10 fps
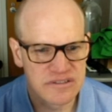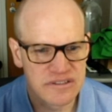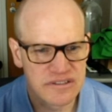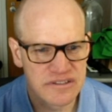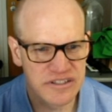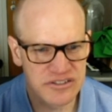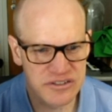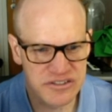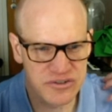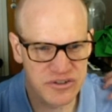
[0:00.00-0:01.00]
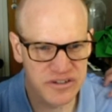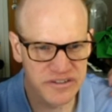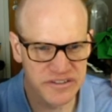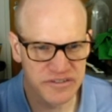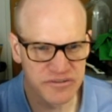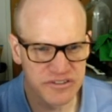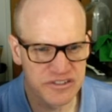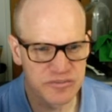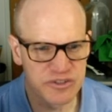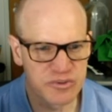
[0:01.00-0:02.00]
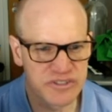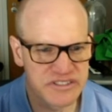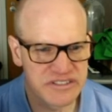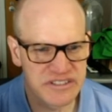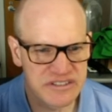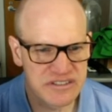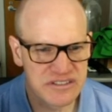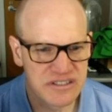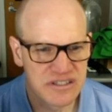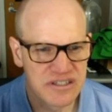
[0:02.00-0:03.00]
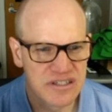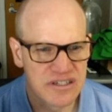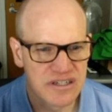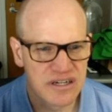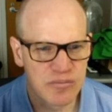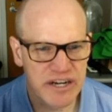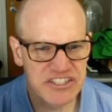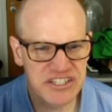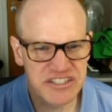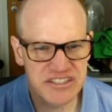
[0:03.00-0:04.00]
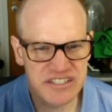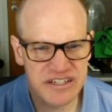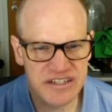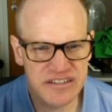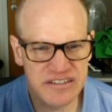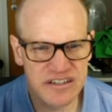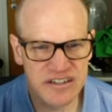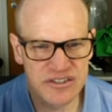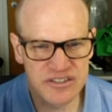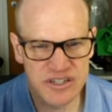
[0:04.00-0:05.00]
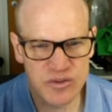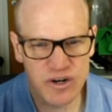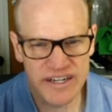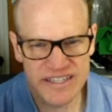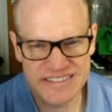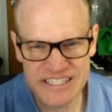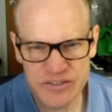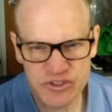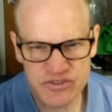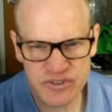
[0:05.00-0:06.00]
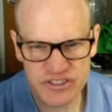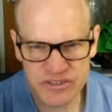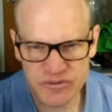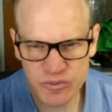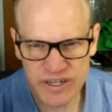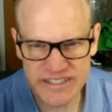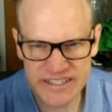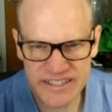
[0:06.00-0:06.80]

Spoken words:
Okay, so these are all the differences between these things. A bijection set X onto set Y has an inverse function from Y to X.